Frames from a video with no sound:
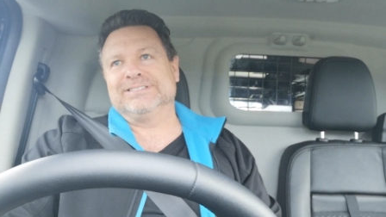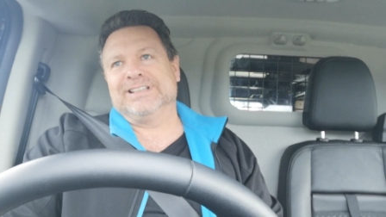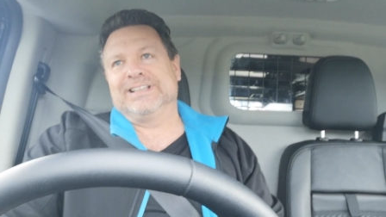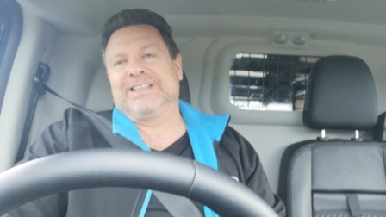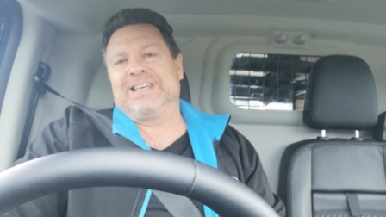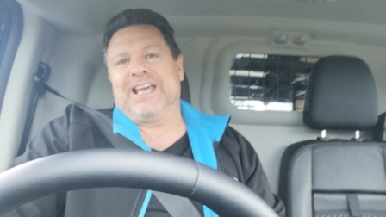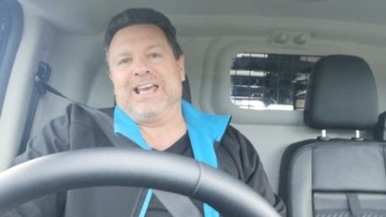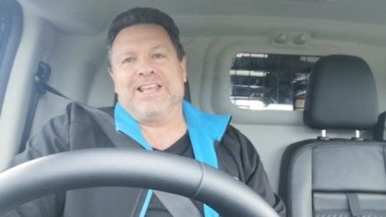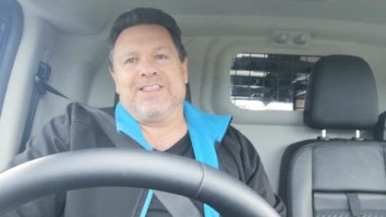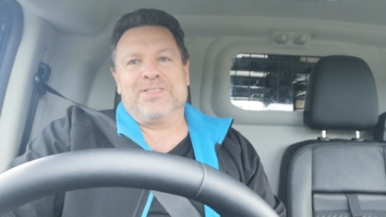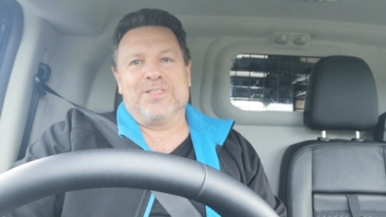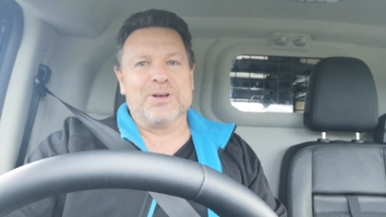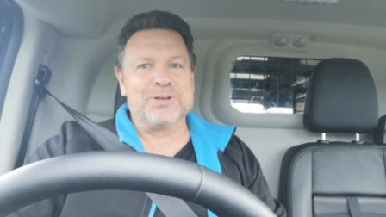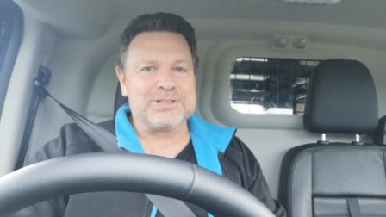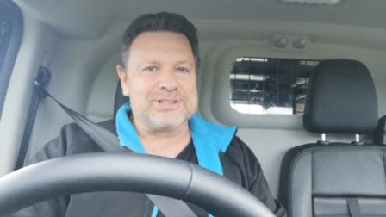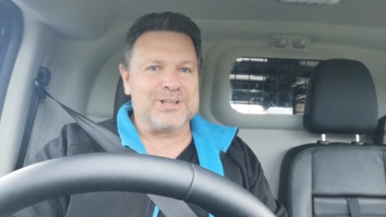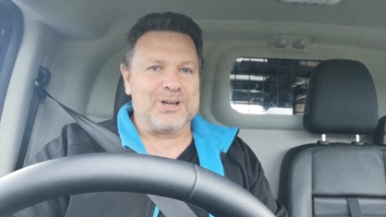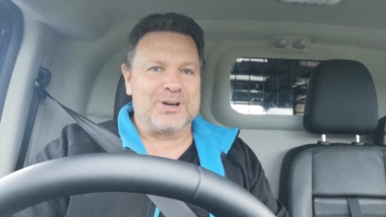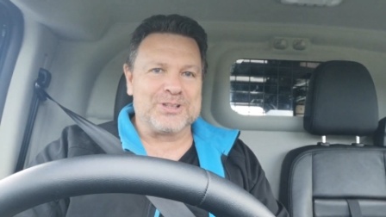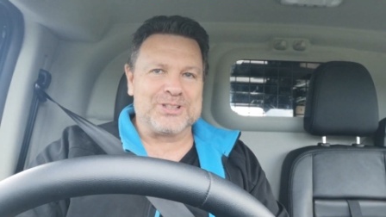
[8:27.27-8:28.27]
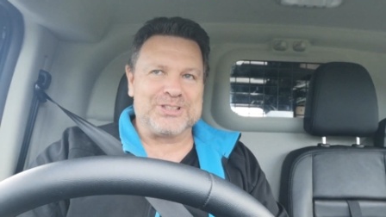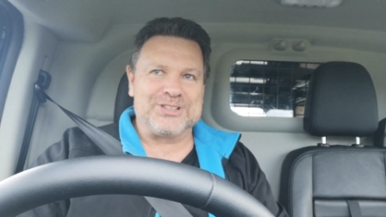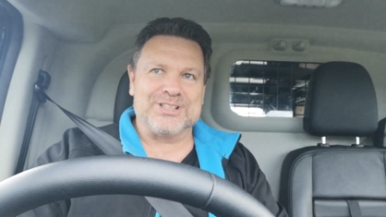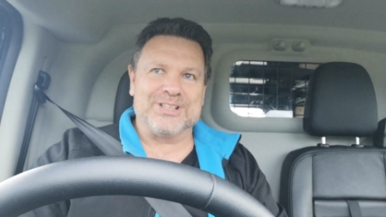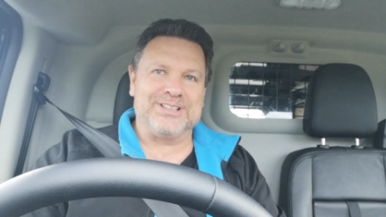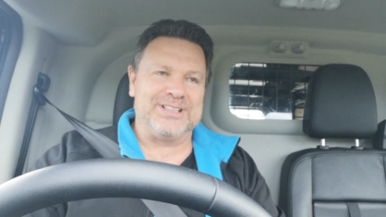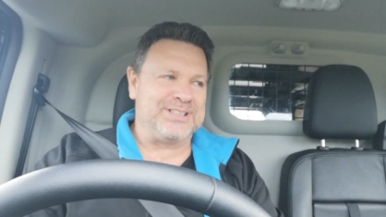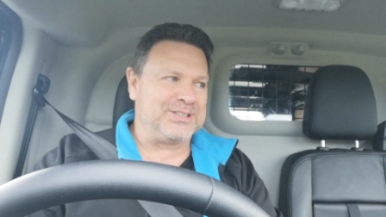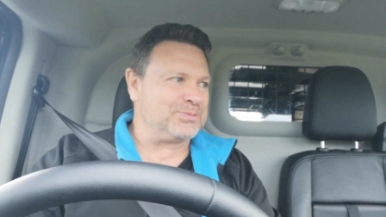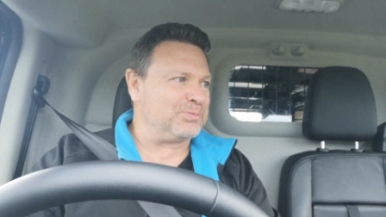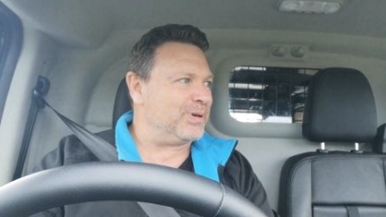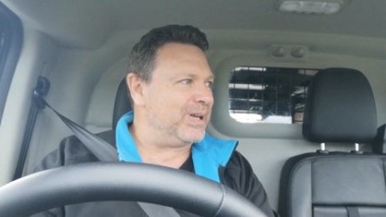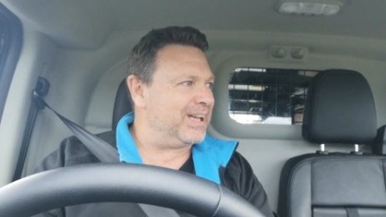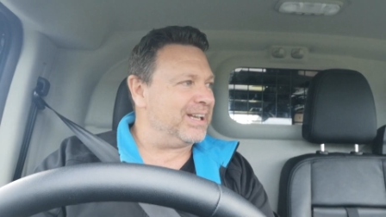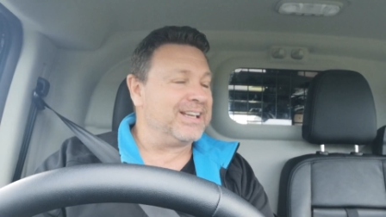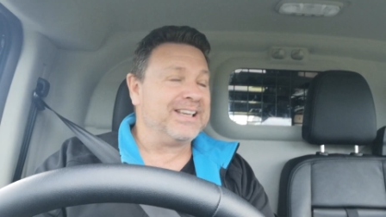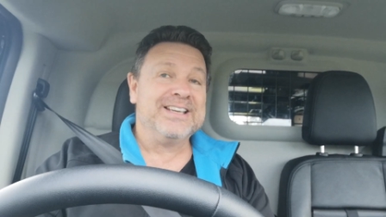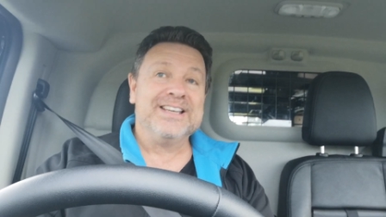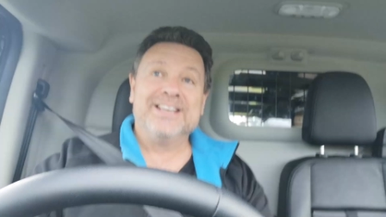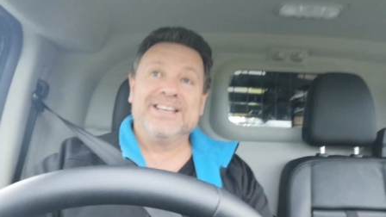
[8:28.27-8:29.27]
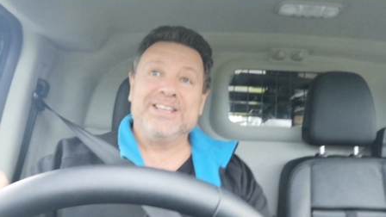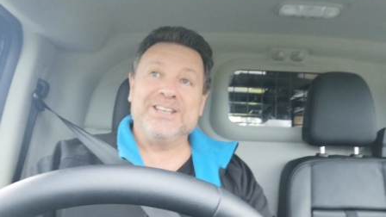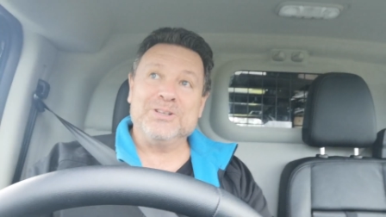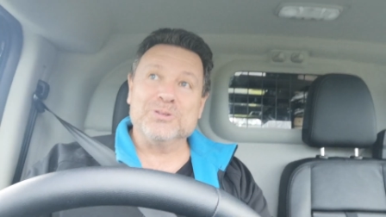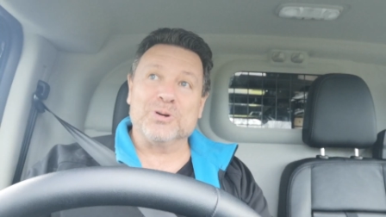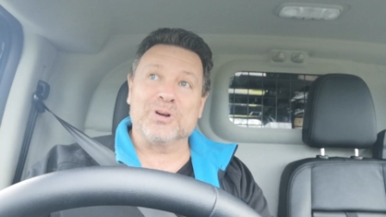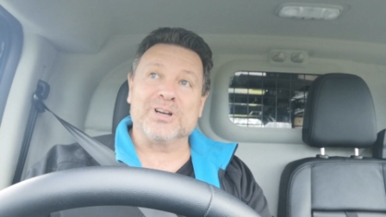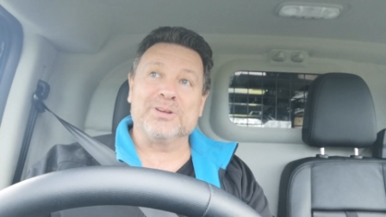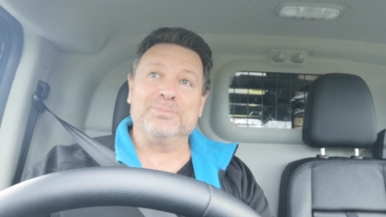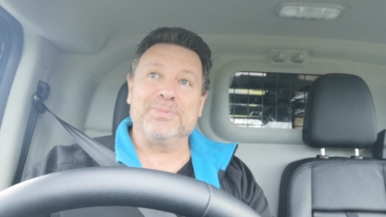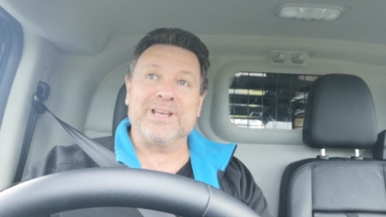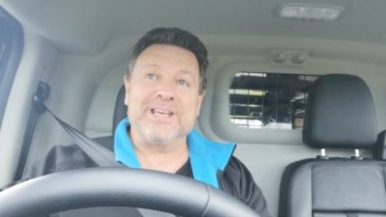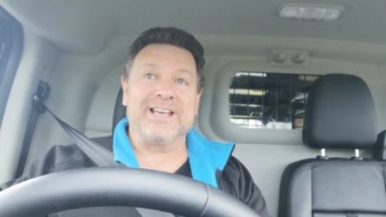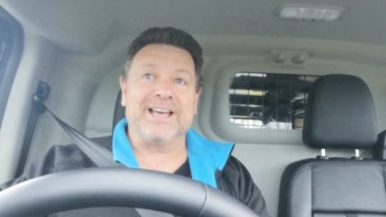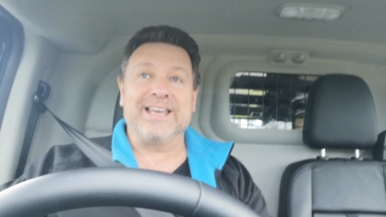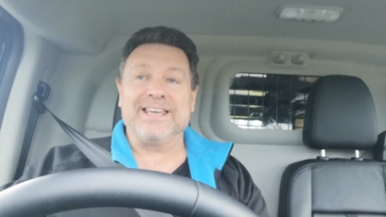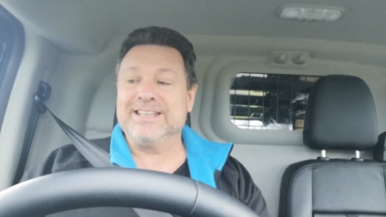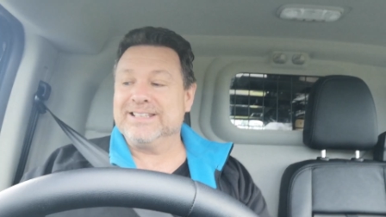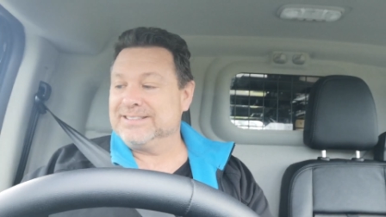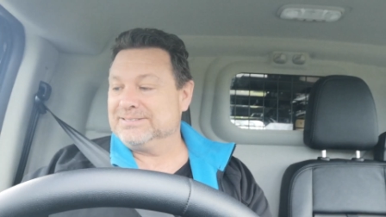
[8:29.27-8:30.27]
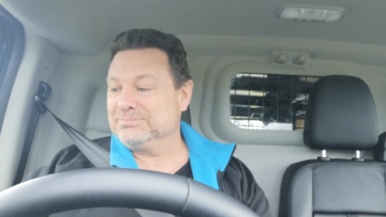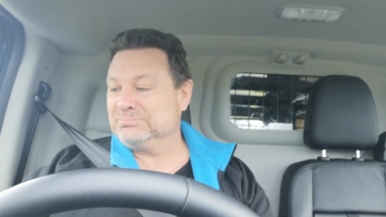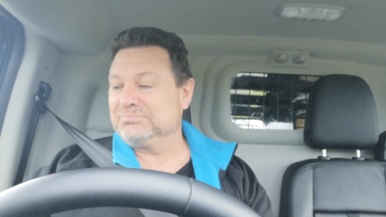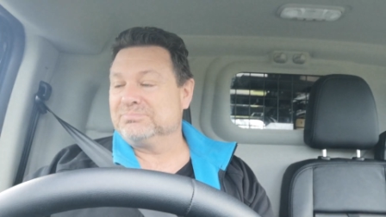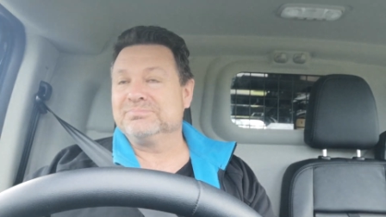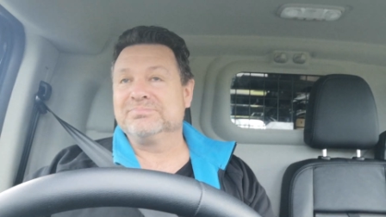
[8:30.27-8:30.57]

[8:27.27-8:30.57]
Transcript: again, those long journeys where you want to be a